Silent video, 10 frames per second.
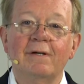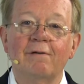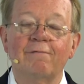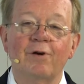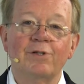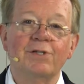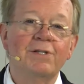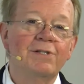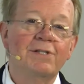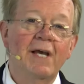
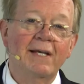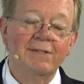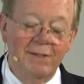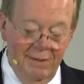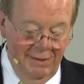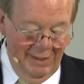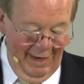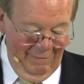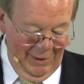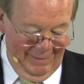verses 6 and
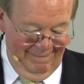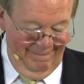7,